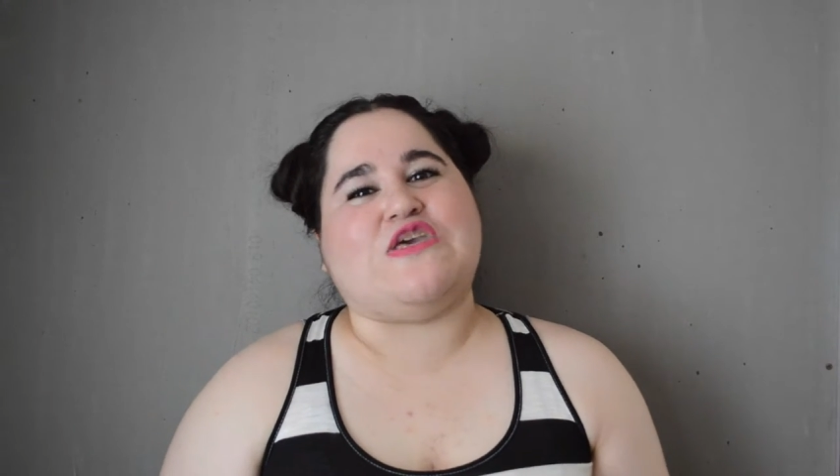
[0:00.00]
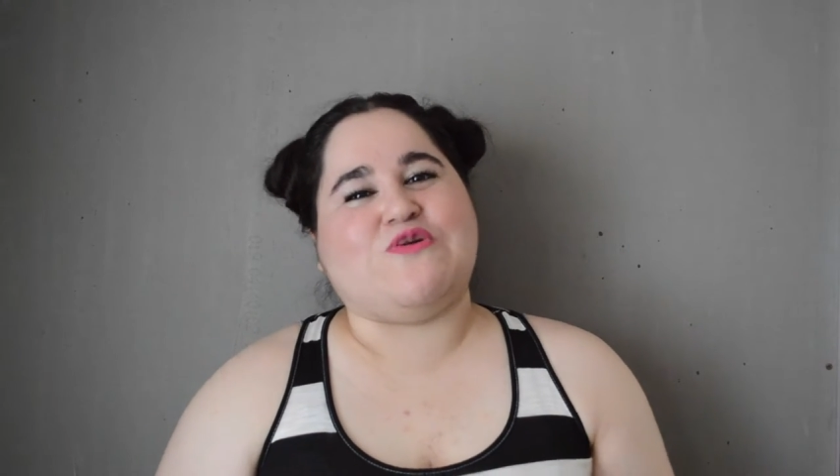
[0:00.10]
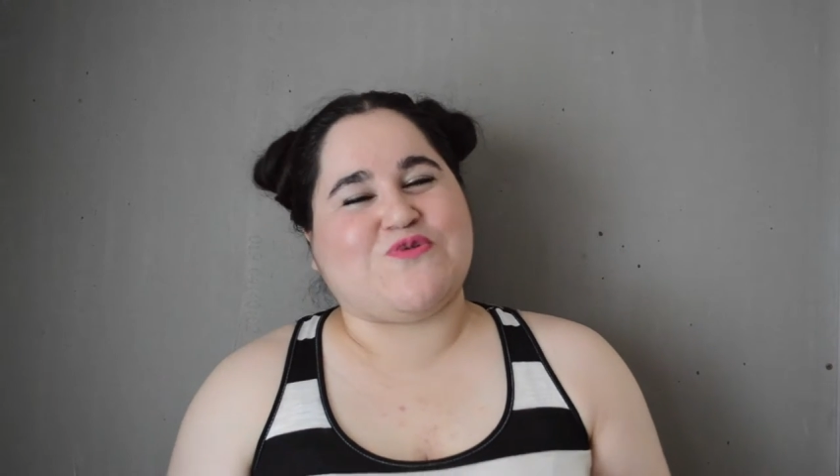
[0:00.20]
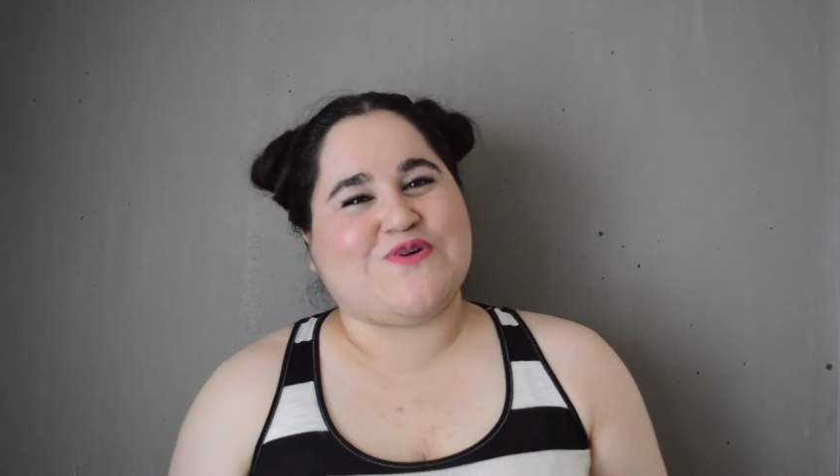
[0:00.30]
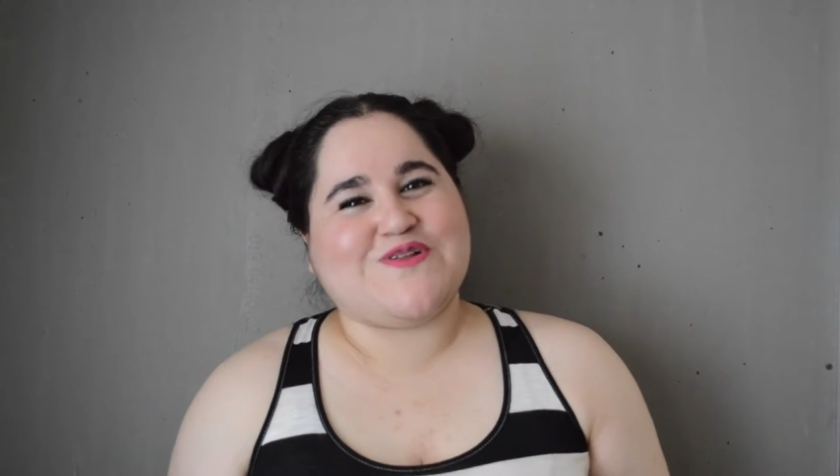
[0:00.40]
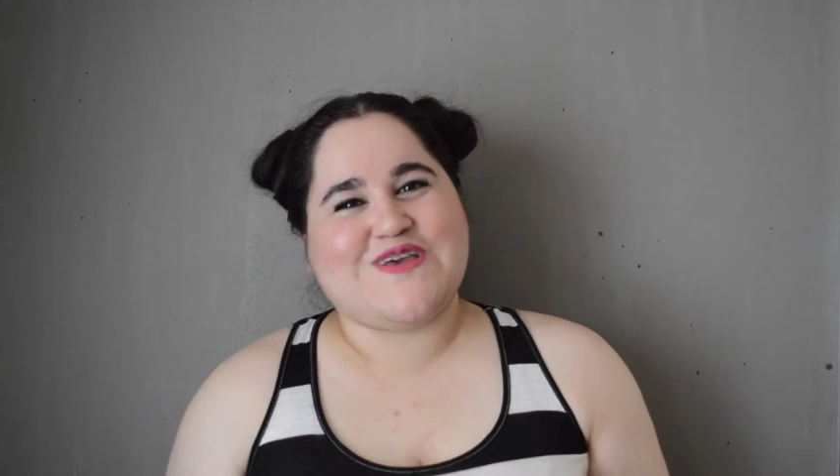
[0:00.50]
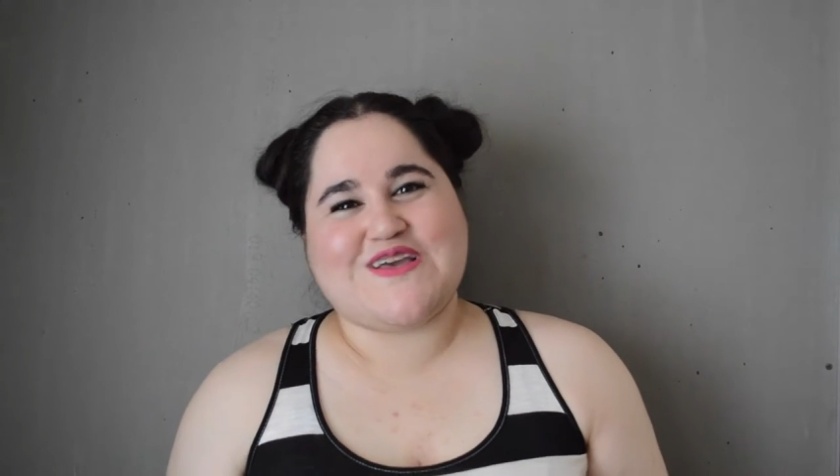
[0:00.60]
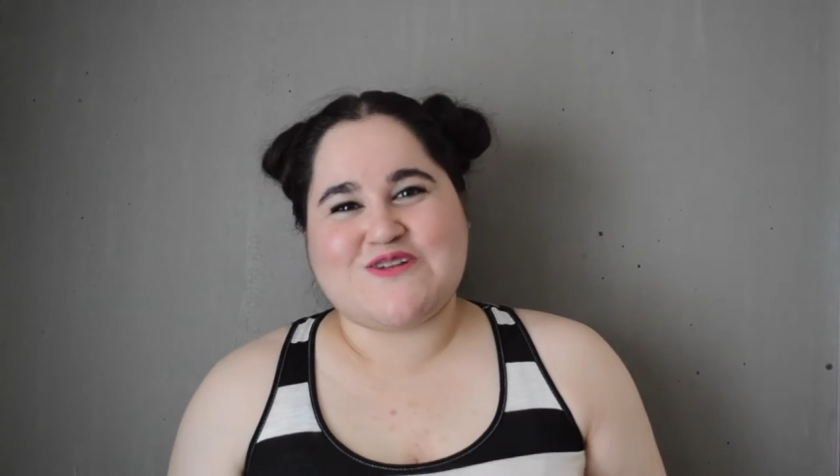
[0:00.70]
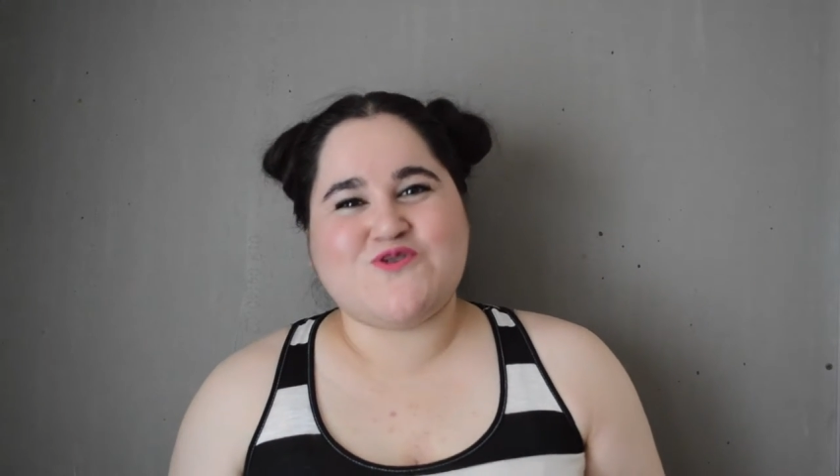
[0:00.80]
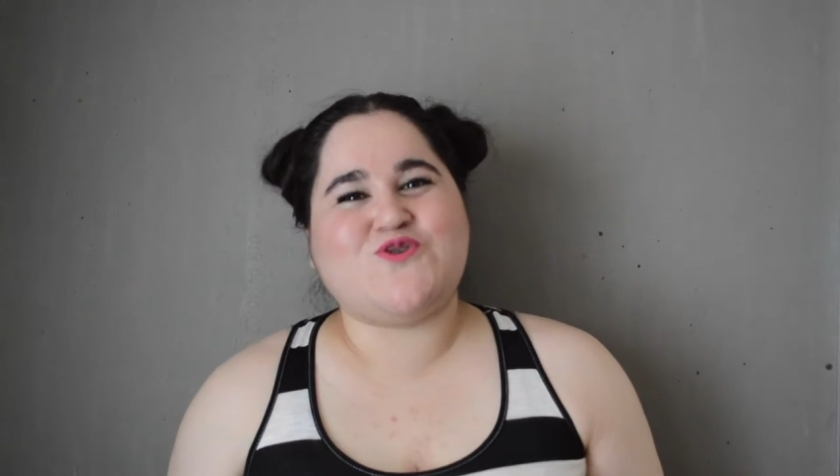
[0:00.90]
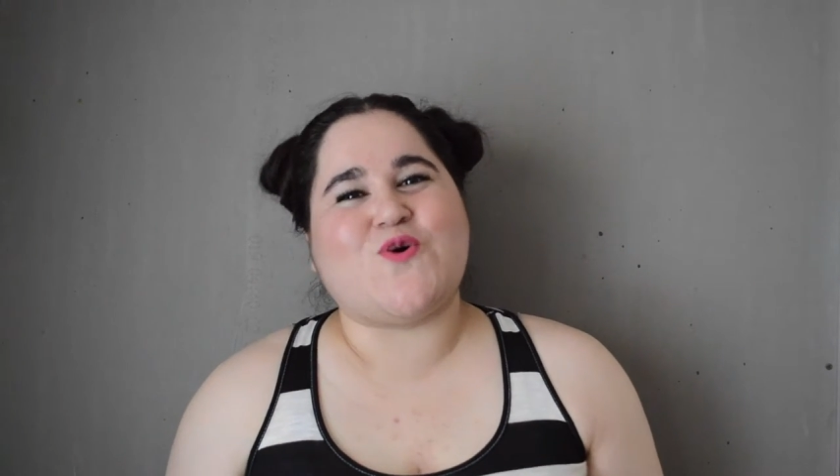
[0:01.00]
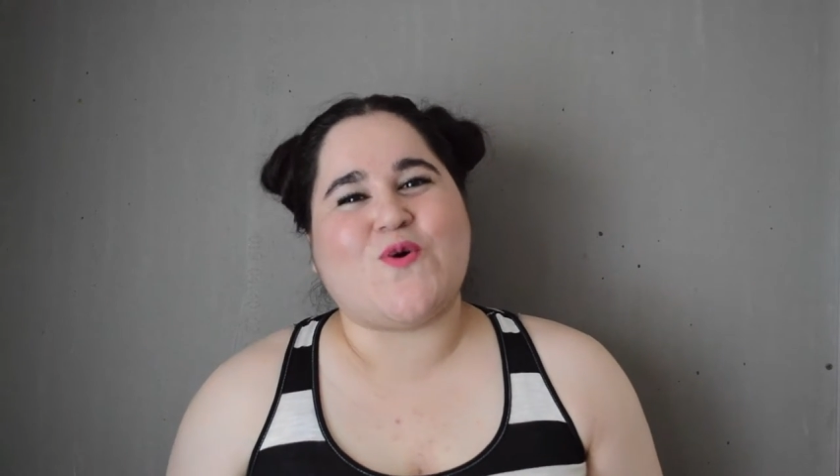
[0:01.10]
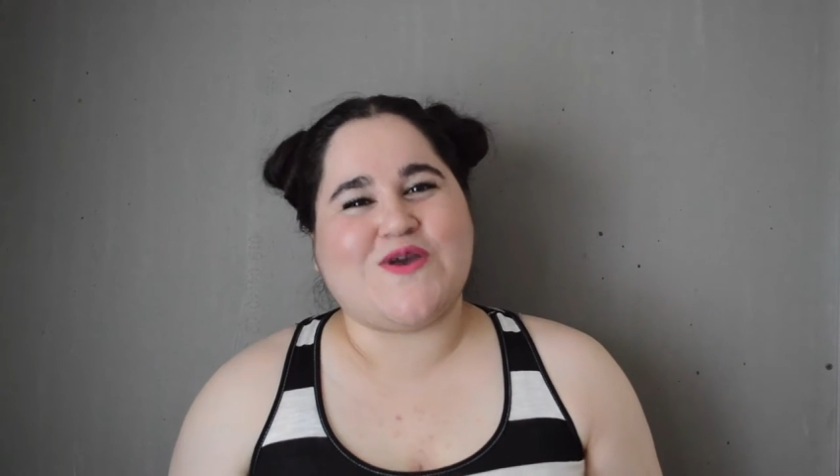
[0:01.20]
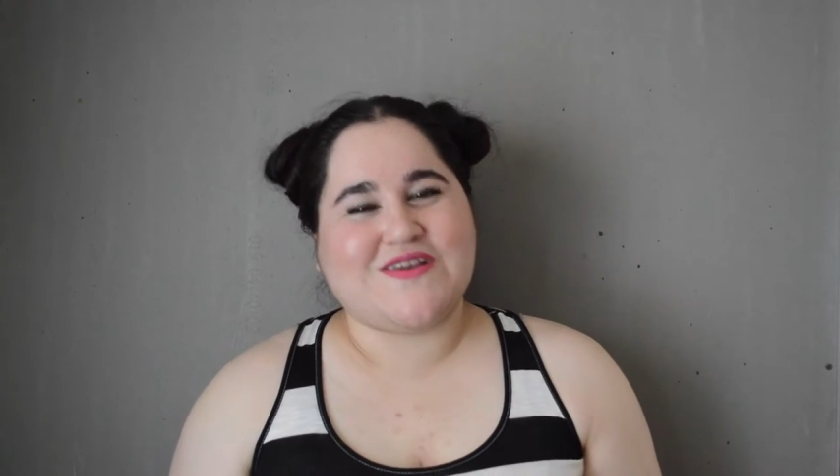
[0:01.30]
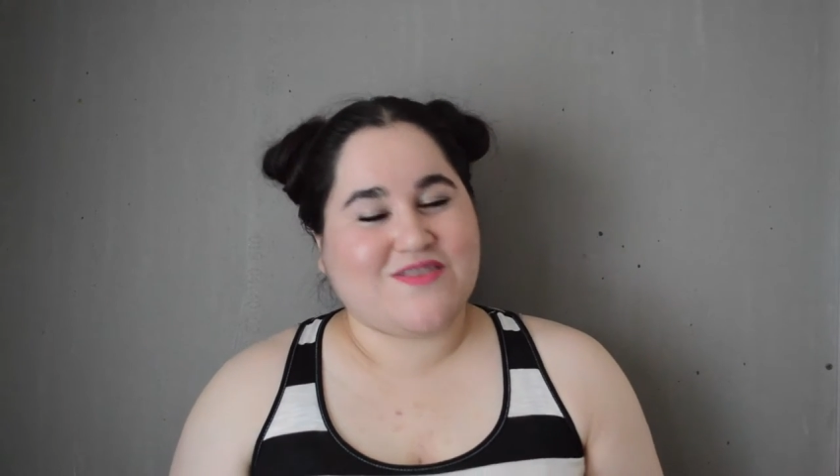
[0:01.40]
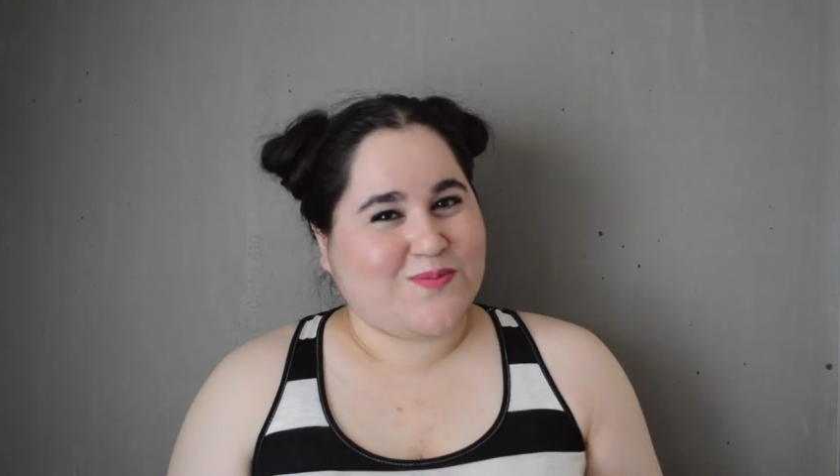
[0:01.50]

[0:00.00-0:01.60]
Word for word: you've really enjoyed